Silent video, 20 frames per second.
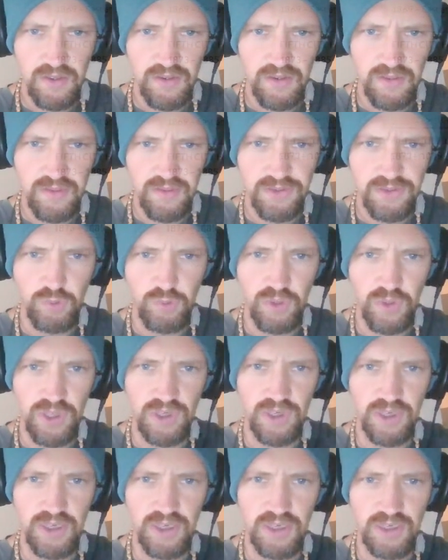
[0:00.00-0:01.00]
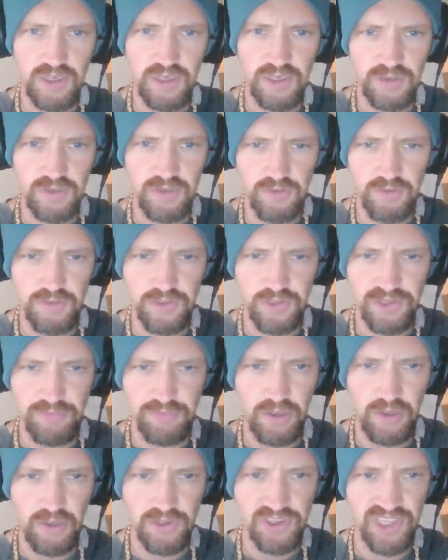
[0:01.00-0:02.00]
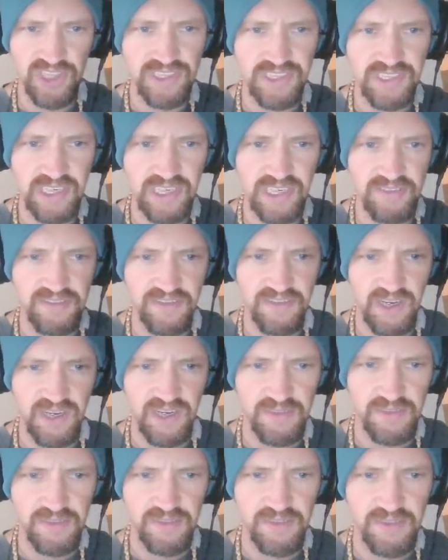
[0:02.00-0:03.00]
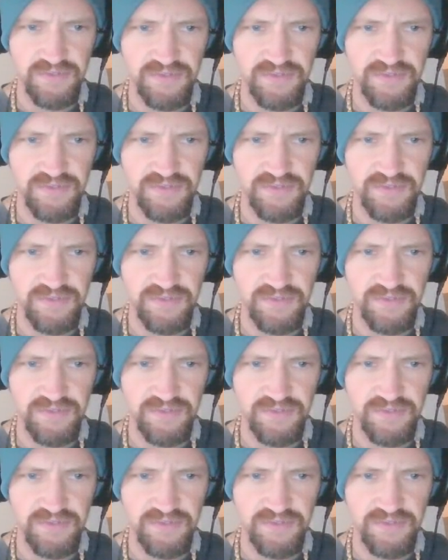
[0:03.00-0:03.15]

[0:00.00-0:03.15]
This one was demolished in 1885.